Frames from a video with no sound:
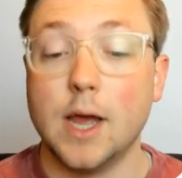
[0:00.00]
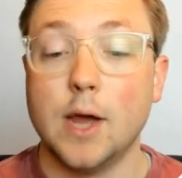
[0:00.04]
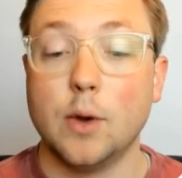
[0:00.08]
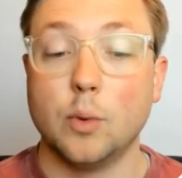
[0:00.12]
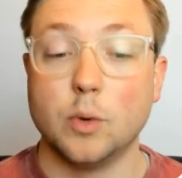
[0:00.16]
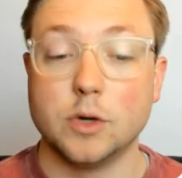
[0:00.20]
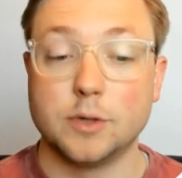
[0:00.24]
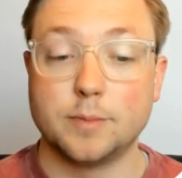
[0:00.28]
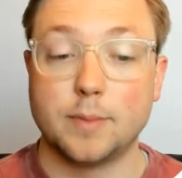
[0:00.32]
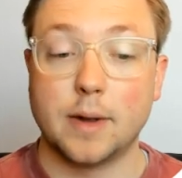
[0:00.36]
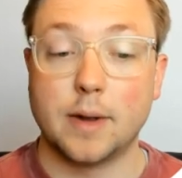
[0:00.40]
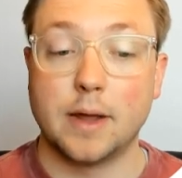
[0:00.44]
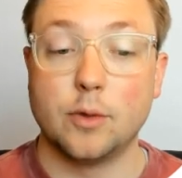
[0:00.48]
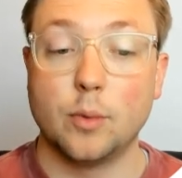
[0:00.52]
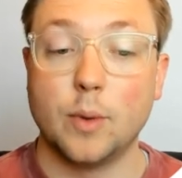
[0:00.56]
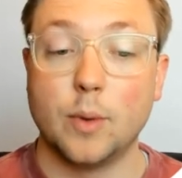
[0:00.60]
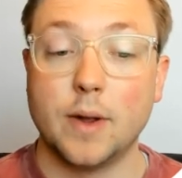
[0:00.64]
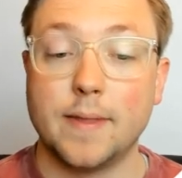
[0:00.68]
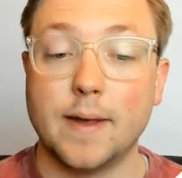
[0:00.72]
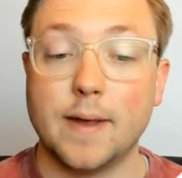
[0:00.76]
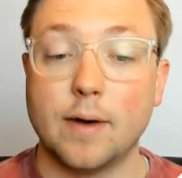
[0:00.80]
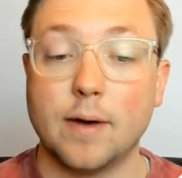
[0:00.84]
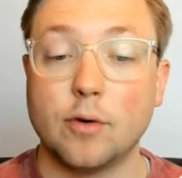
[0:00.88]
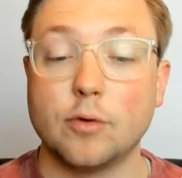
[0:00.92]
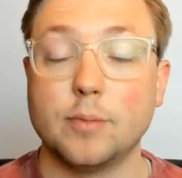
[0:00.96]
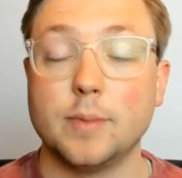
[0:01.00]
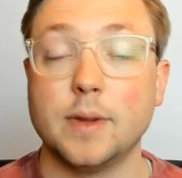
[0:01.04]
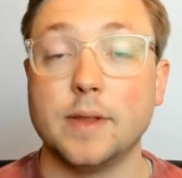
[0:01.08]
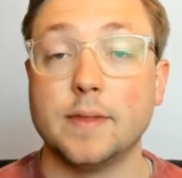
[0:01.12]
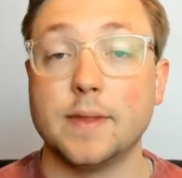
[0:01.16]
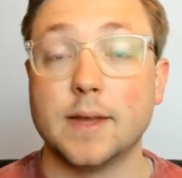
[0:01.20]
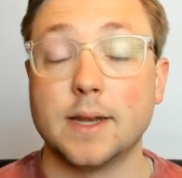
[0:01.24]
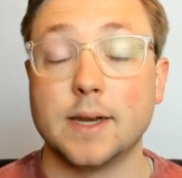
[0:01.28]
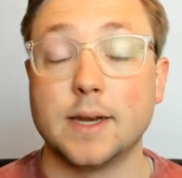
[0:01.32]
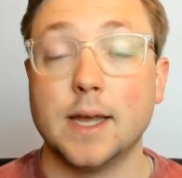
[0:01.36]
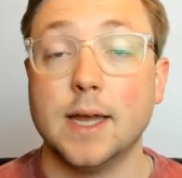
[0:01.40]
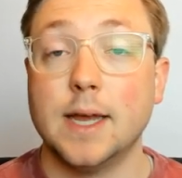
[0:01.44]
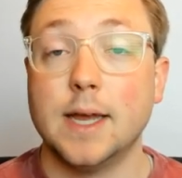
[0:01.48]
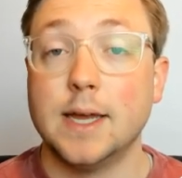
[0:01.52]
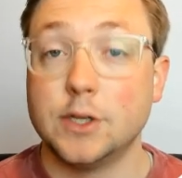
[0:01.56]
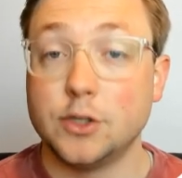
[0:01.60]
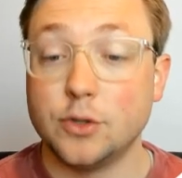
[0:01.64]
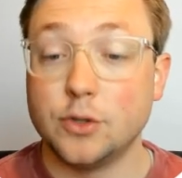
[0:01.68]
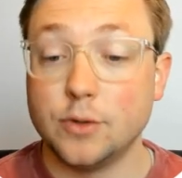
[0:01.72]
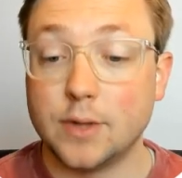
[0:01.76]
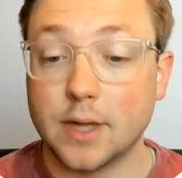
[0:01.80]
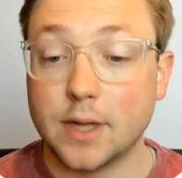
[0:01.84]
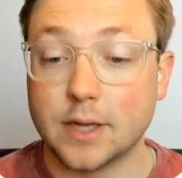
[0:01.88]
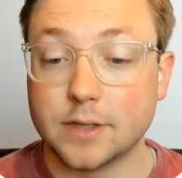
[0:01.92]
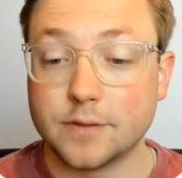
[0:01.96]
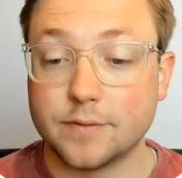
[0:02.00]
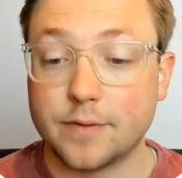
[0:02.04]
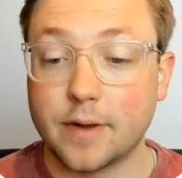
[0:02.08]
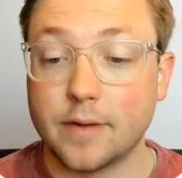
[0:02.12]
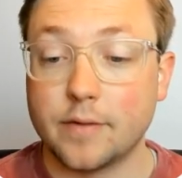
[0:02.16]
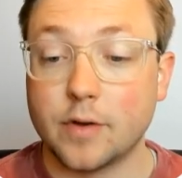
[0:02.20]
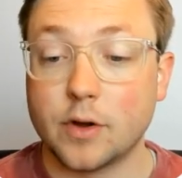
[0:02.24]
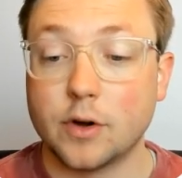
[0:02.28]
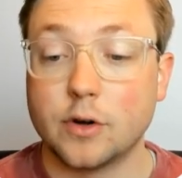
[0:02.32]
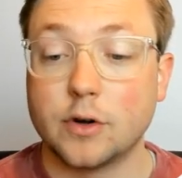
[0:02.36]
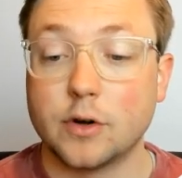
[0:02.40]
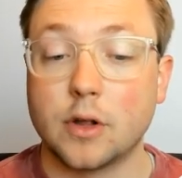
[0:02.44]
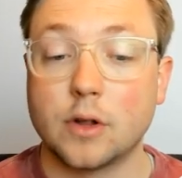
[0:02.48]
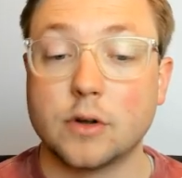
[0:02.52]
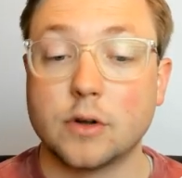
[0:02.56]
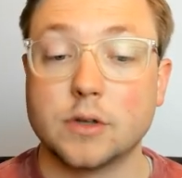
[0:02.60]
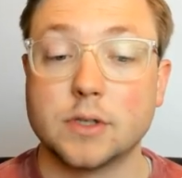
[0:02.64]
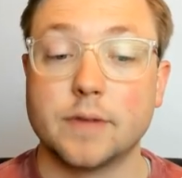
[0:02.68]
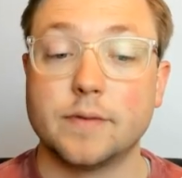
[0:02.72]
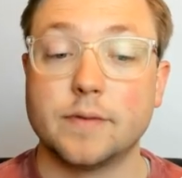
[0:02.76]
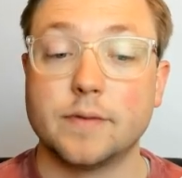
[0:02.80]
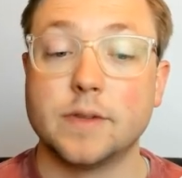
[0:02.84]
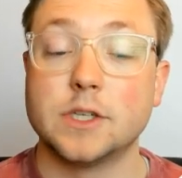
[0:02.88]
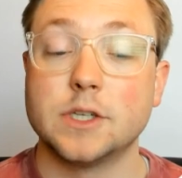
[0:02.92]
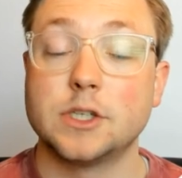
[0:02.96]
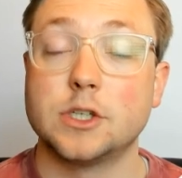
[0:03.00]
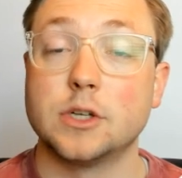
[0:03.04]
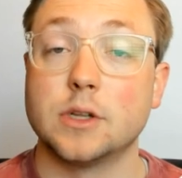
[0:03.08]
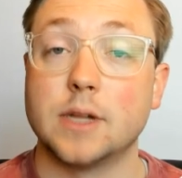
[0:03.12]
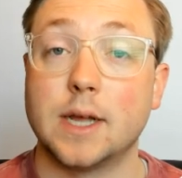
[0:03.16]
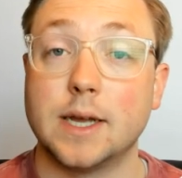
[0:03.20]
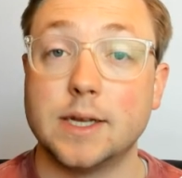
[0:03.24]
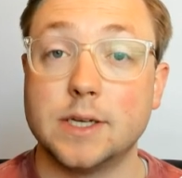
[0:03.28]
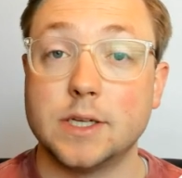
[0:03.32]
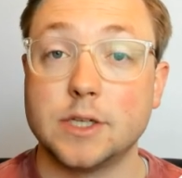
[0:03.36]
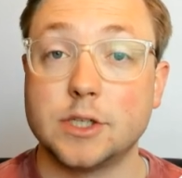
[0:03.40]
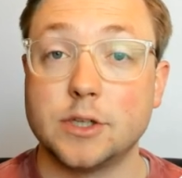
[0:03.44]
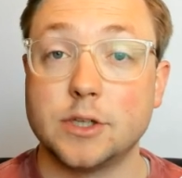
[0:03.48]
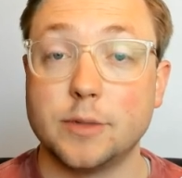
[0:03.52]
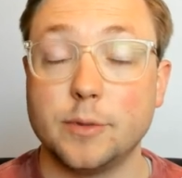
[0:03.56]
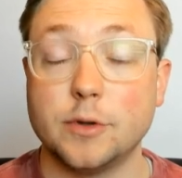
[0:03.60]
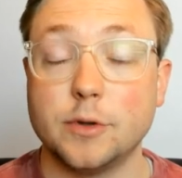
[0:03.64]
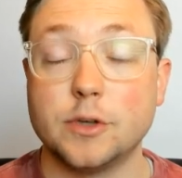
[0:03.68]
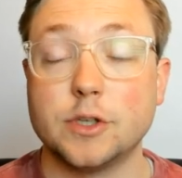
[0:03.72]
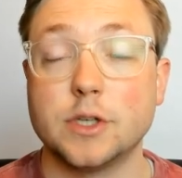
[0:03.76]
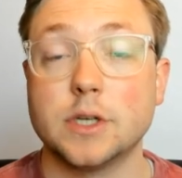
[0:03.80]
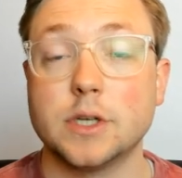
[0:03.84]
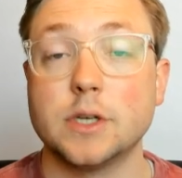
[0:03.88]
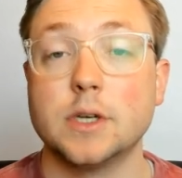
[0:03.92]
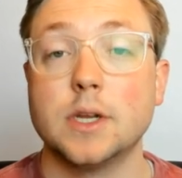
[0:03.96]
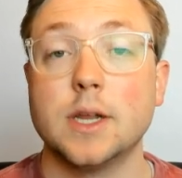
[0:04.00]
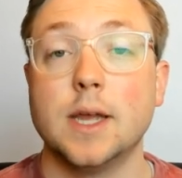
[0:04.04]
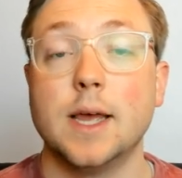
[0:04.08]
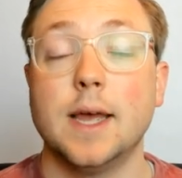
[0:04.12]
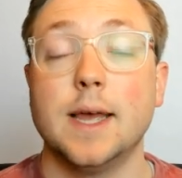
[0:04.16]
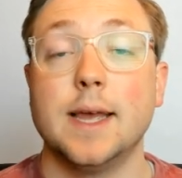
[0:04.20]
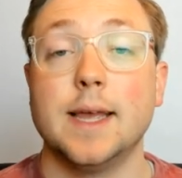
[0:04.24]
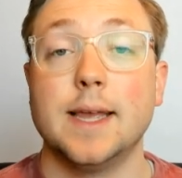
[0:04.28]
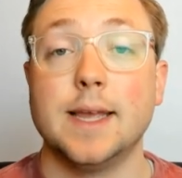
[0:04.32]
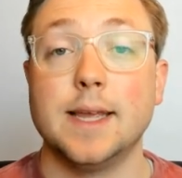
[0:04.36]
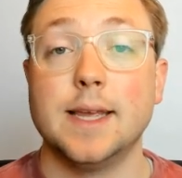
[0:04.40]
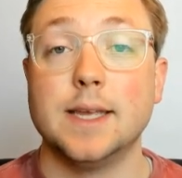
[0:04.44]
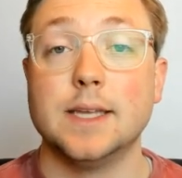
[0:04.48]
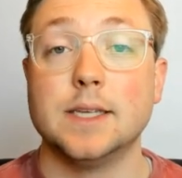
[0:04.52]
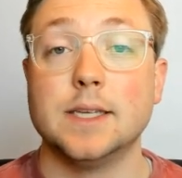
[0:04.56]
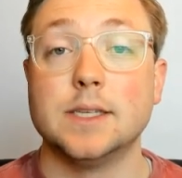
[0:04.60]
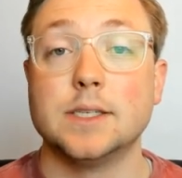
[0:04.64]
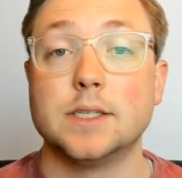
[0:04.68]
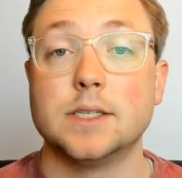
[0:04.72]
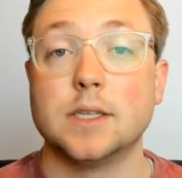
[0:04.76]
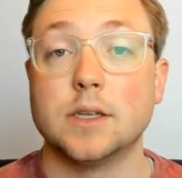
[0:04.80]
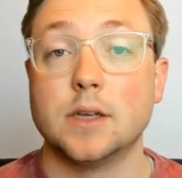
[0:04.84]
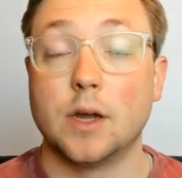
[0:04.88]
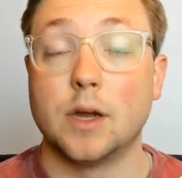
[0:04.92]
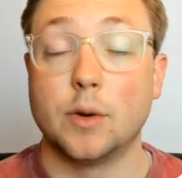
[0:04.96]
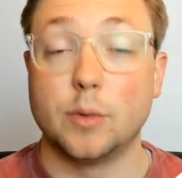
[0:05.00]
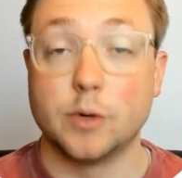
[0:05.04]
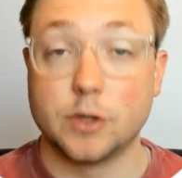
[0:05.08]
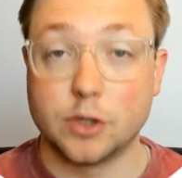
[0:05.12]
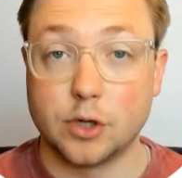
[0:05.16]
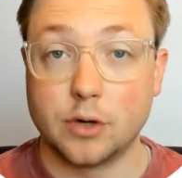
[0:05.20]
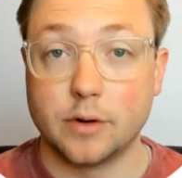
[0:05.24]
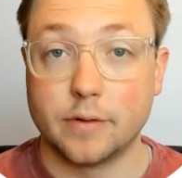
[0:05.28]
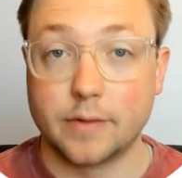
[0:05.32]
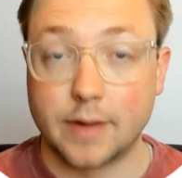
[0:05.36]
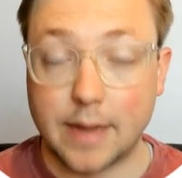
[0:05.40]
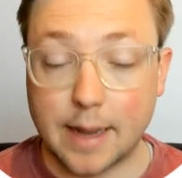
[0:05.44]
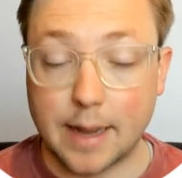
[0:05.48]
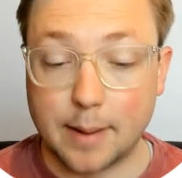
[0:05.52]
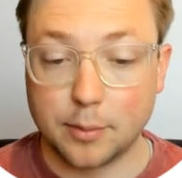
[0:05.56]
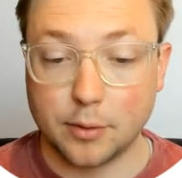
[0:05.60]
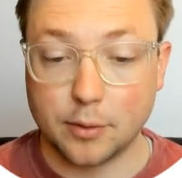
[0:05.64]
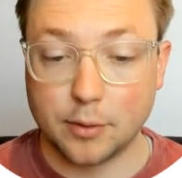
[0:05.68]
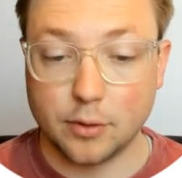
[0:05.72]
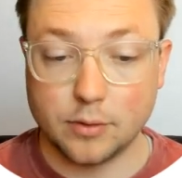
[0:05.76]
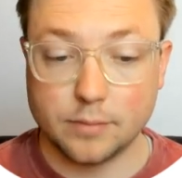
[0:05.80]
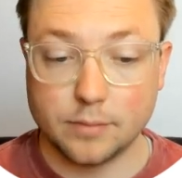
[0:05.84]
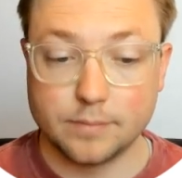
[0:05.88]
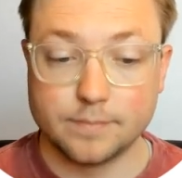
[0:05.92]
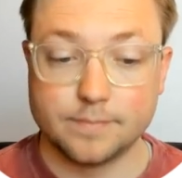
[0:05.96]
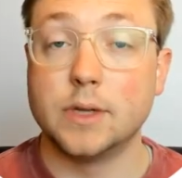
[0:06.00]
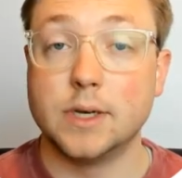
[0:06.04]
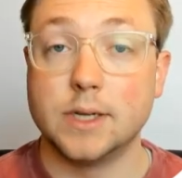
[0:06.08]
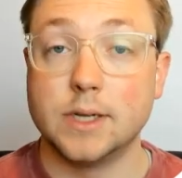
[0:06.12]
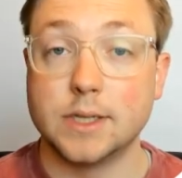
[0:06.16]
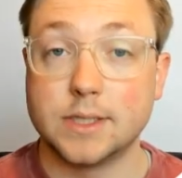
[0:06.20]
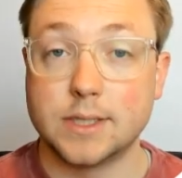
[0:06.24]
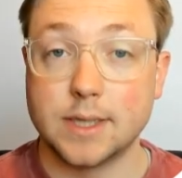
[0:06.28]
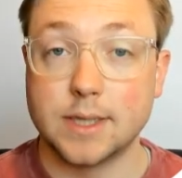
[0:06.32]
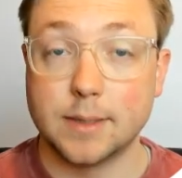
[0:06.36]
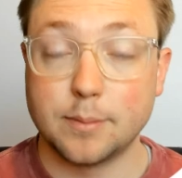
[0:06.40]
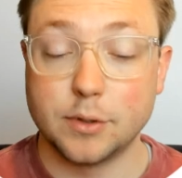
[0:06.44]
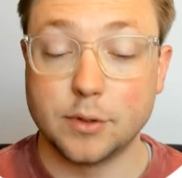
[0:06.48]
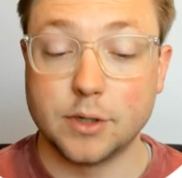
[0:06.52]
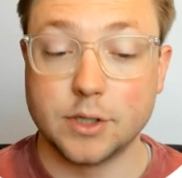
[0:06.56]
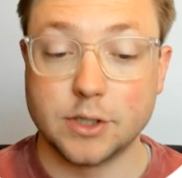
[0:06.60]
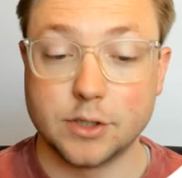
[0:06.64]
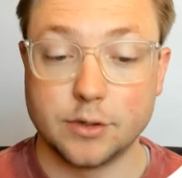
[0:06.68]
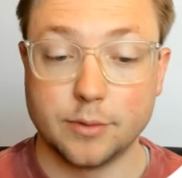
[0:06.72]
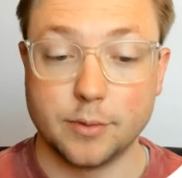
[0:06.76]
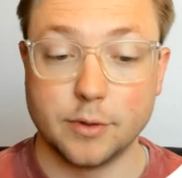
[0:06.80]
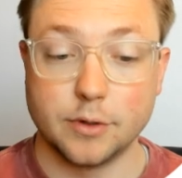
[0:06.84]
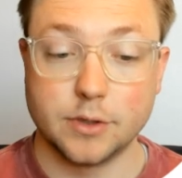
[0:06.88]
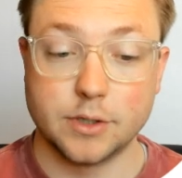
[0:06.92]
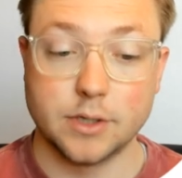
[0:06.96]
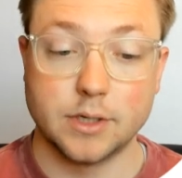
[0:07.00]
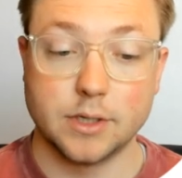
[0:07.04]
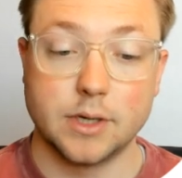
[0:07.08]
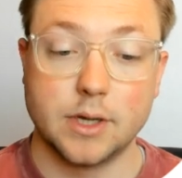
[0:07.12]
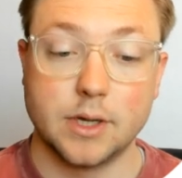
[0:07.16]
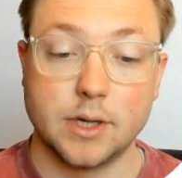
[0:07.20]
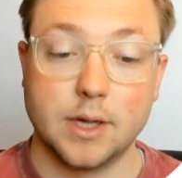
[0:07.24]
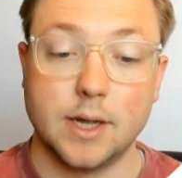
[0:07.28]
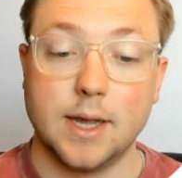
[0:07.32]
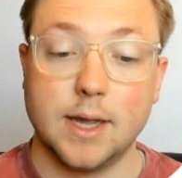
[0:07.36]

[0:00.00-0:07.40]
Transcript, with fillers: which by the way, that would mean that $2,500 of this July distribution is a return of capital, the December distribution.